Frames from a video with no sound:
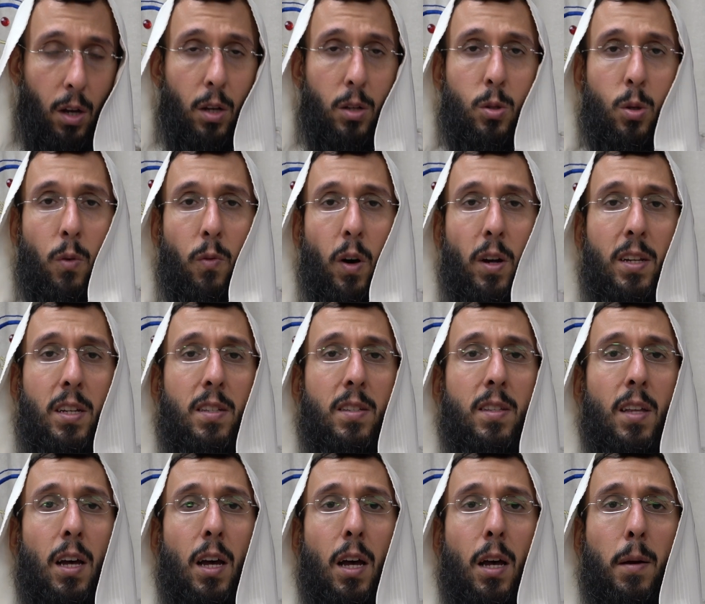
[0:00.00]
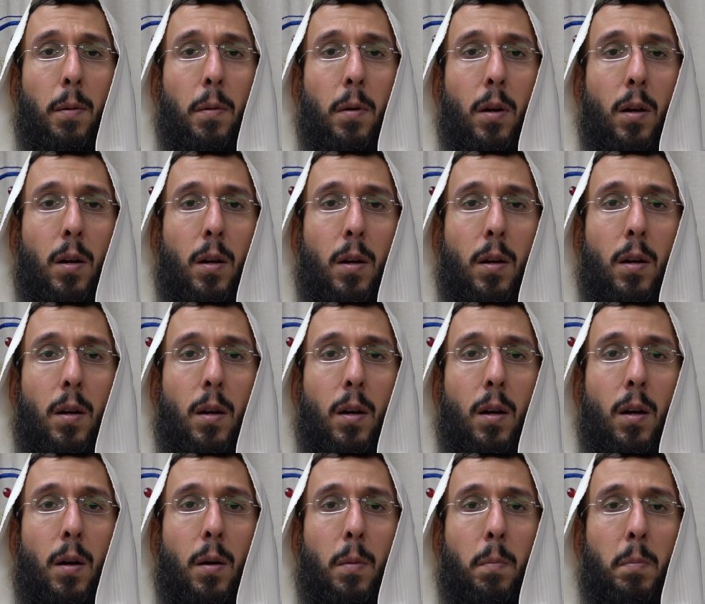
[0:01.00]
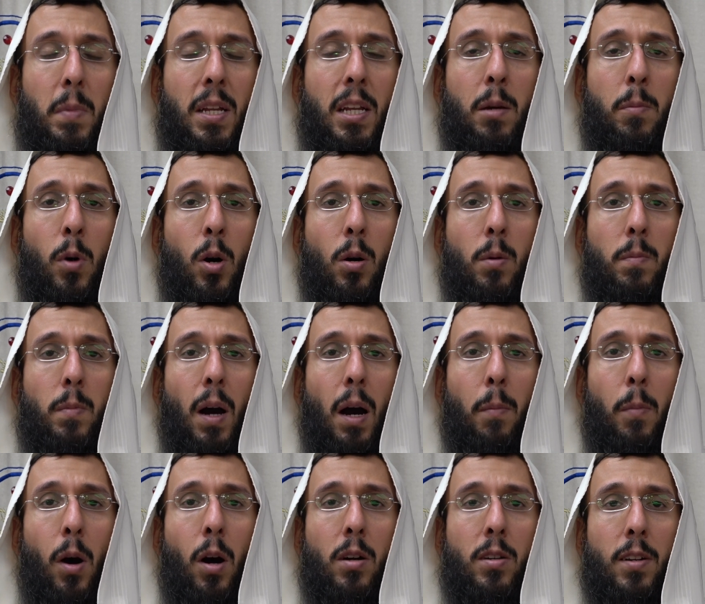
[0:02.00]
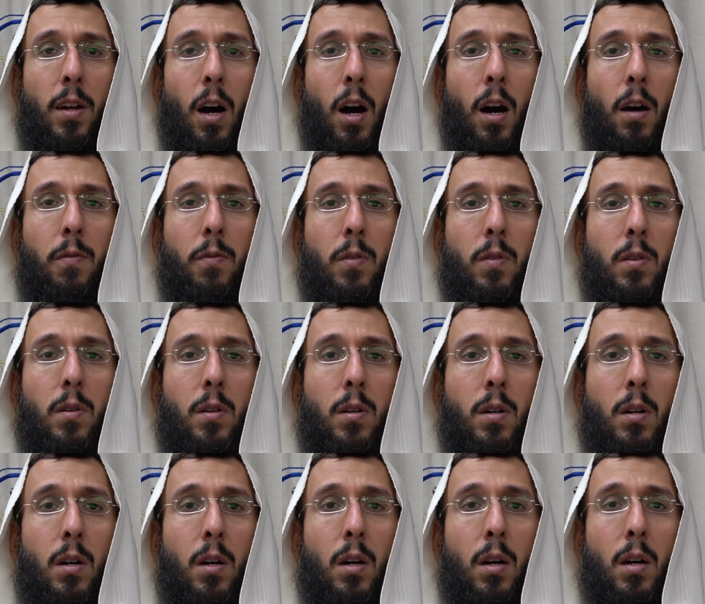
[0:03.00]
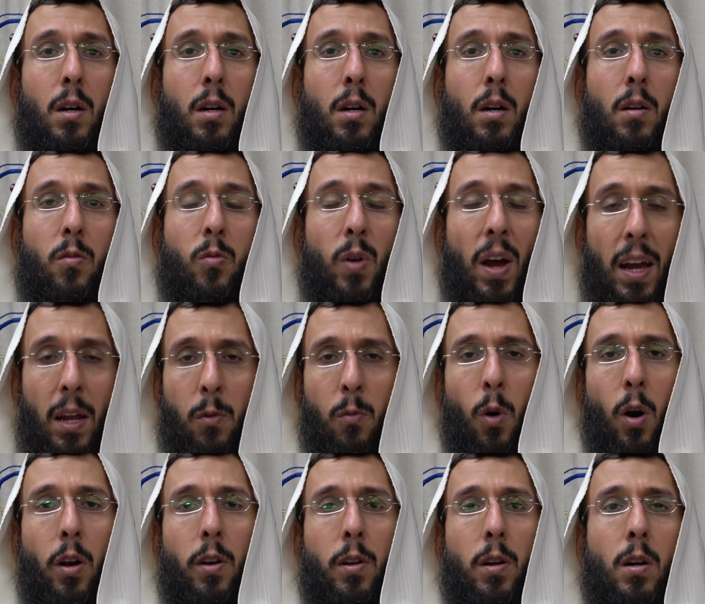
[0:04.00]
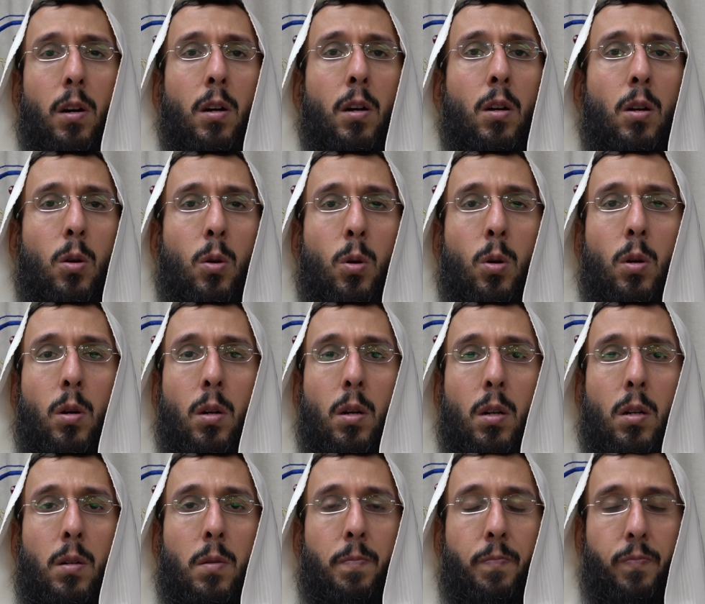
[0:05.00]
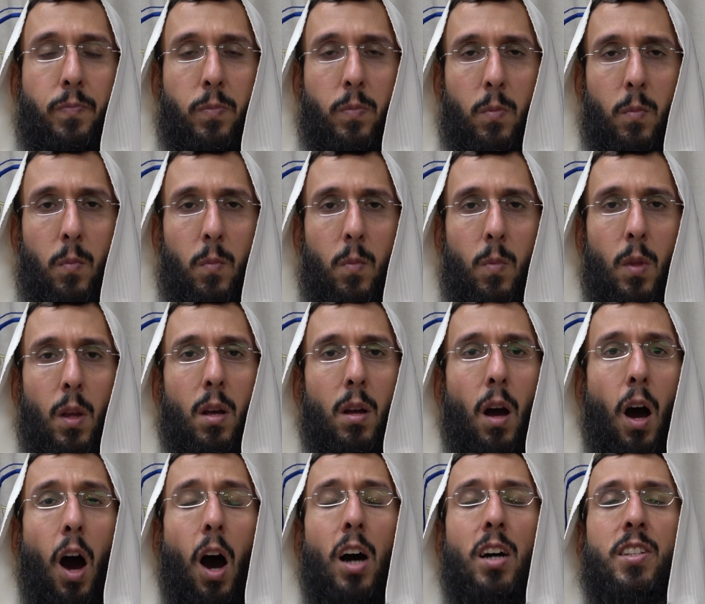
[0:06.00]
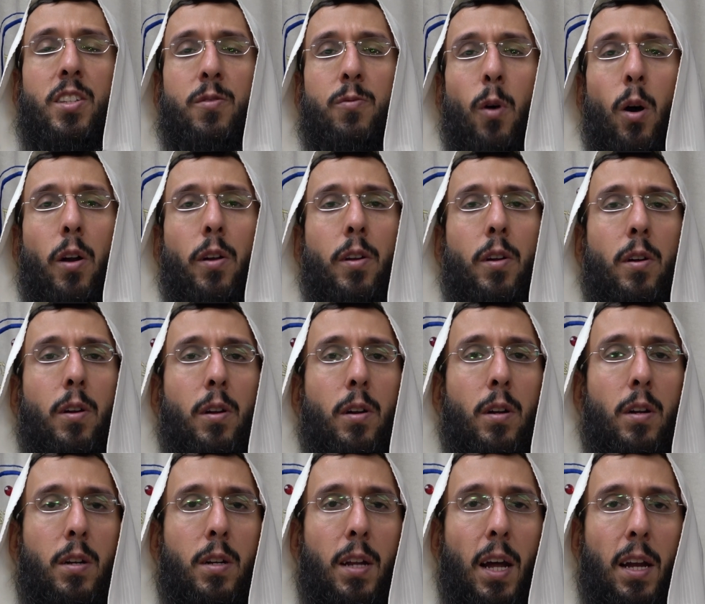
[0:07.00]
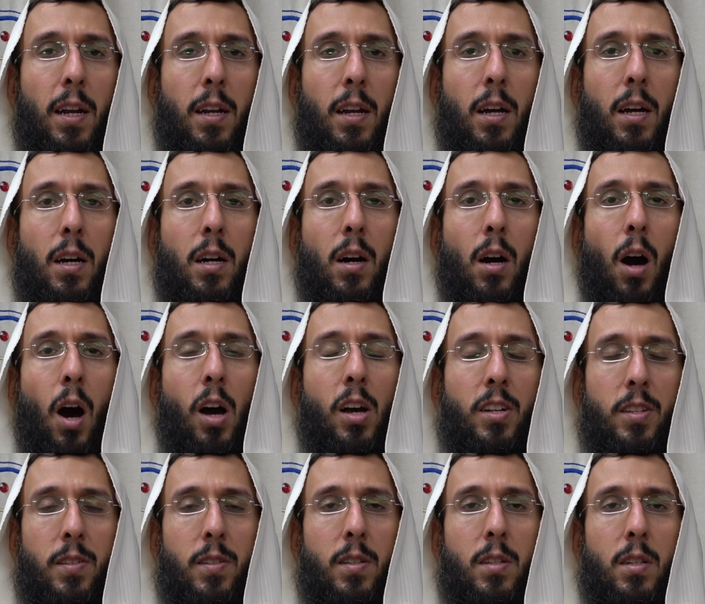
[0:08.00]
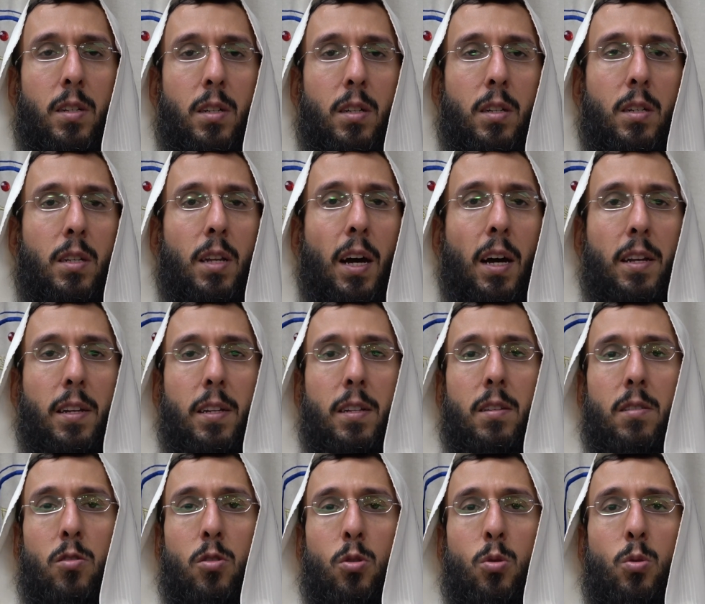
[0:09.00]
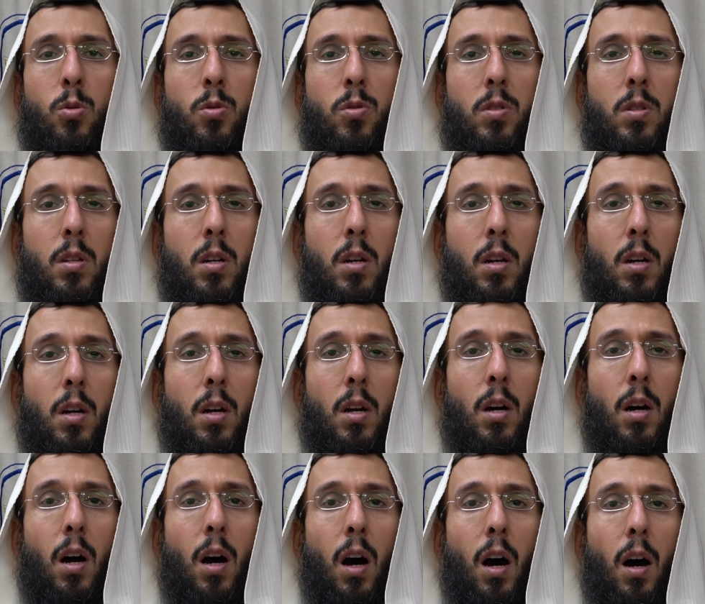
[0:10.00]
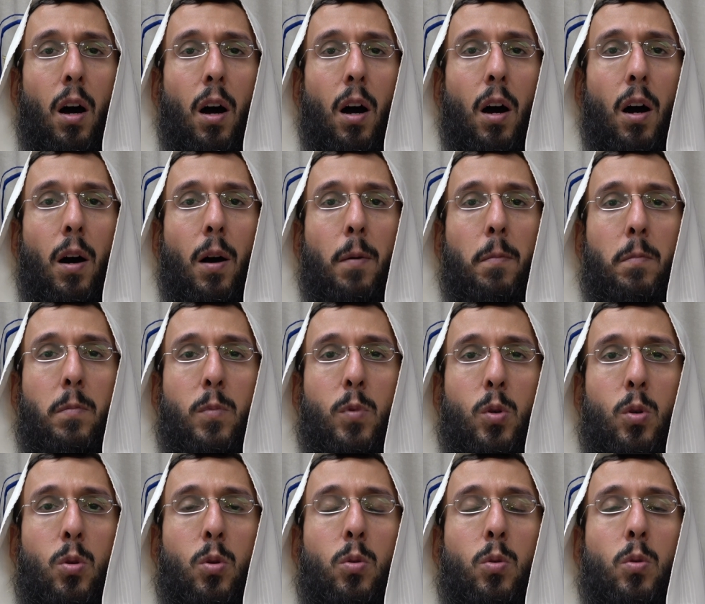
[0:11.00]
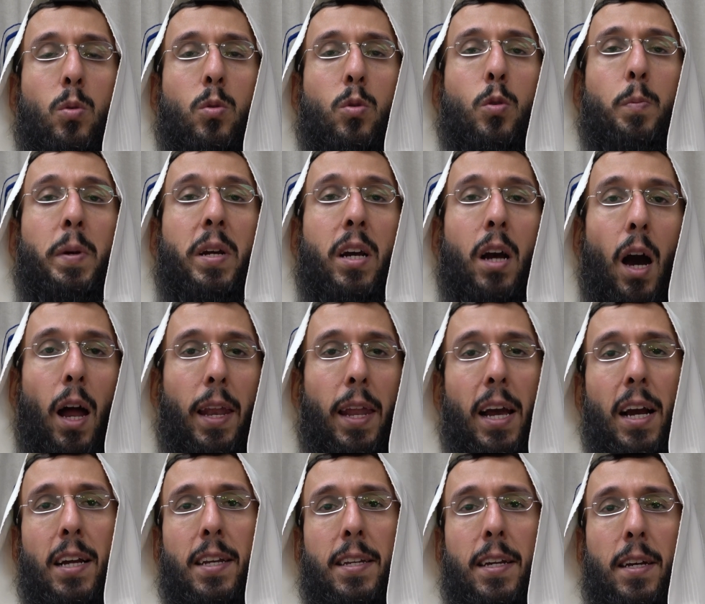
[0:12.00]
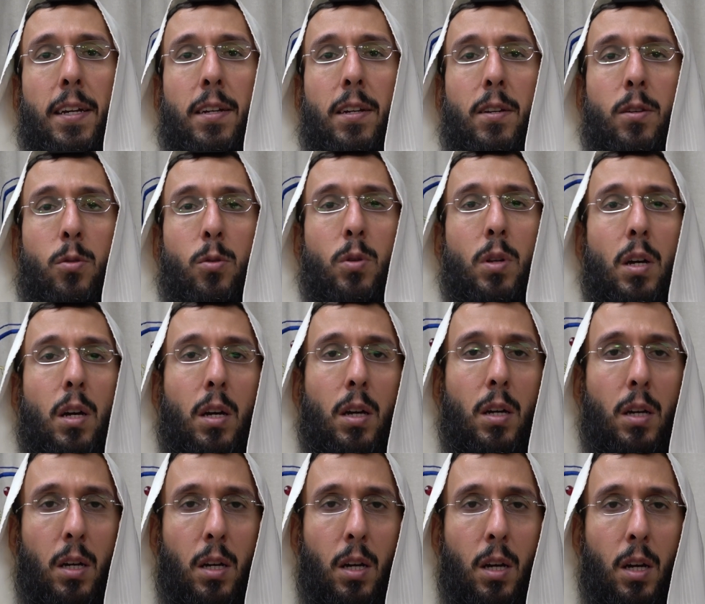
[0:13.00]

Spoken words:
So what is the minimum amount of rainwater or ice water that is used to be connected to the